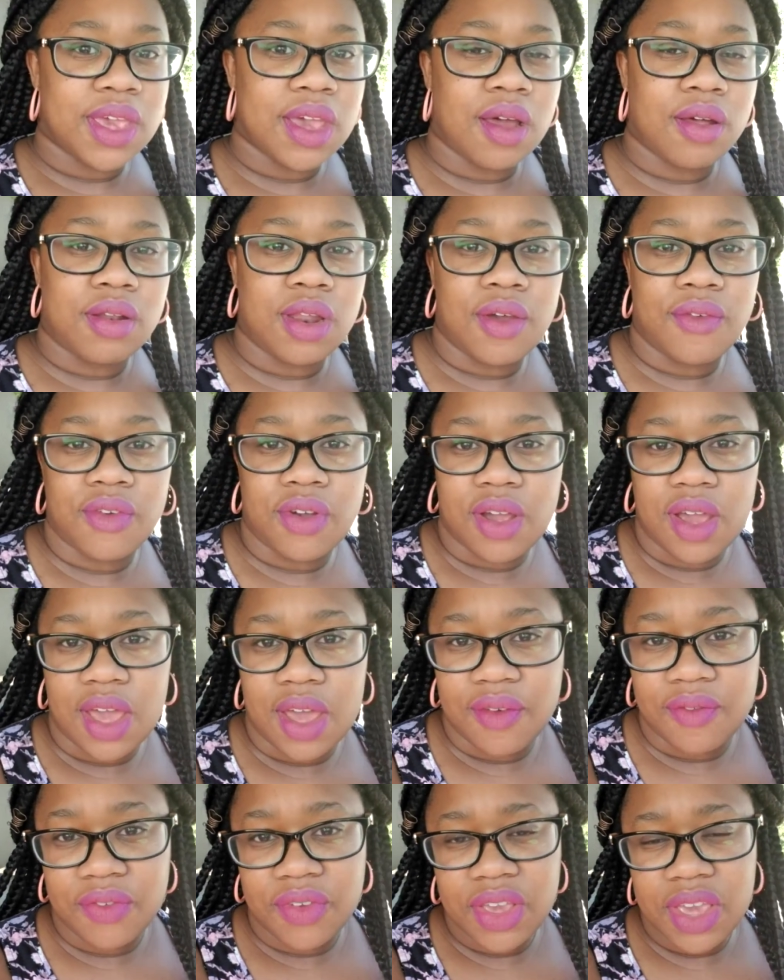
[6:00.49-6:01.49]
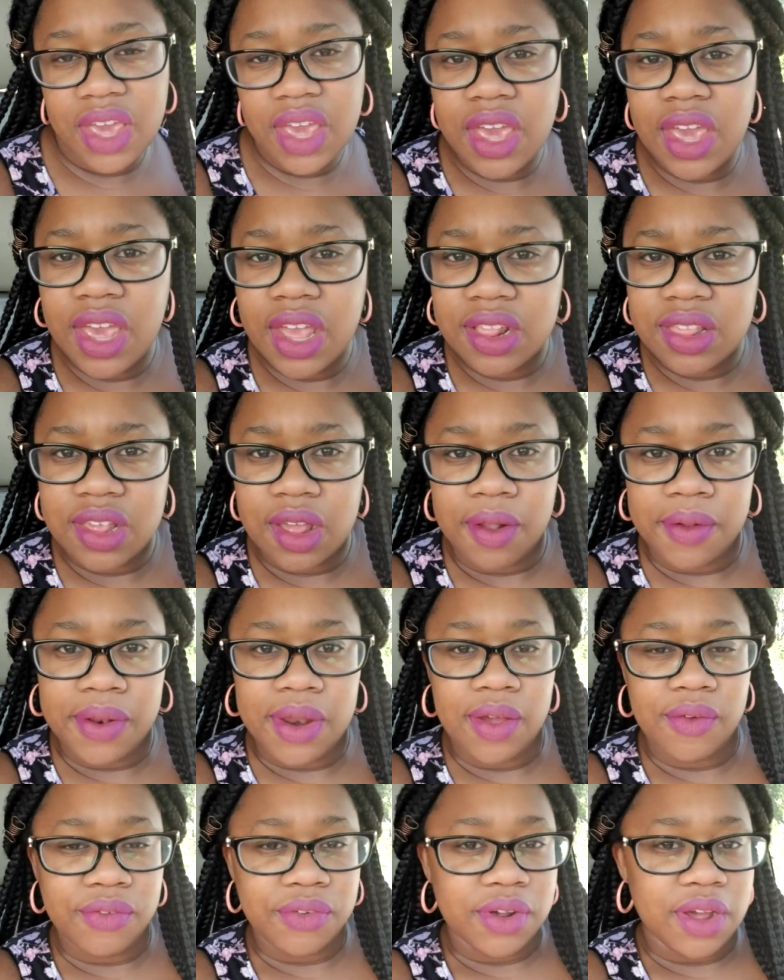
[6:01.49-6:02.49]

I'll never have kids, I'll never